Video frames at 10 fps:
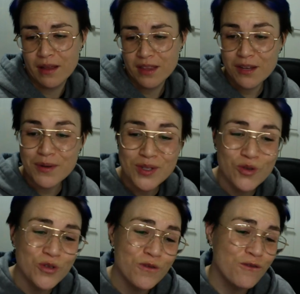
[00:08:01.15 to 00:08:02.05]
There is
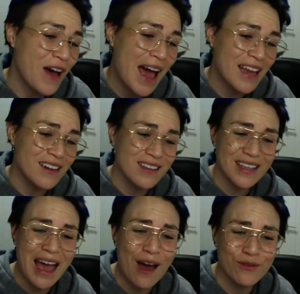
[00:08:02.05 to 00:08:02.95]
not a finer
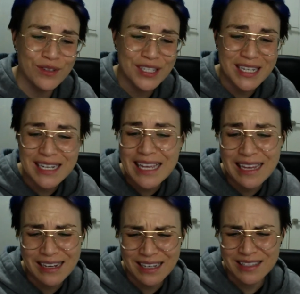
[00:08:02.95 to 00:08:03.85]
county in
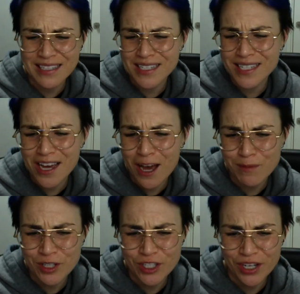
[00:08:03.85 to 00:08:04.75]
England than
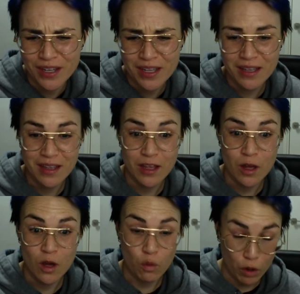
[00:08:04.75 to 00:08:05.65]
Derbyshire."
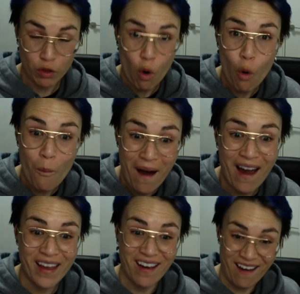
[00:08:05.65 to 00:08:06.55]
"With all
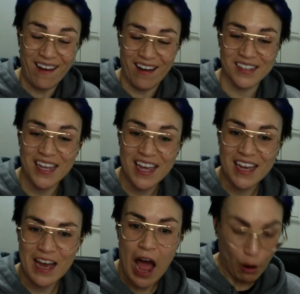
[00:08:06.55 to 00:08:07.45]
my heart.
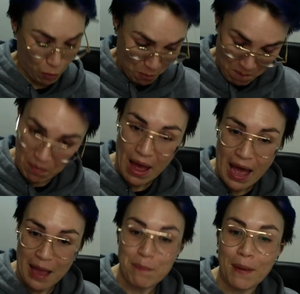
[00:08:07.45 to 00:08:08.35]
I will
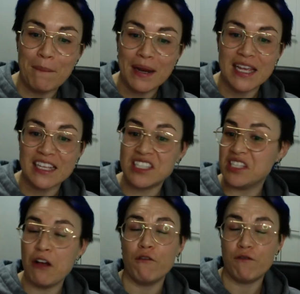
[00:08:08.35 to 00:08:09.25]
buy Pemberley
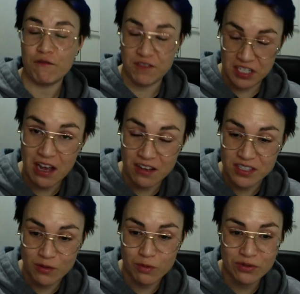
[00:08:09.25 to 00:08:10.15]
itself if
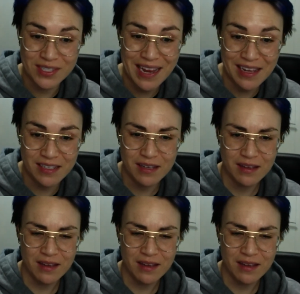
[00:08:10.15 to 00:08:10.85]
Darcy will sell it."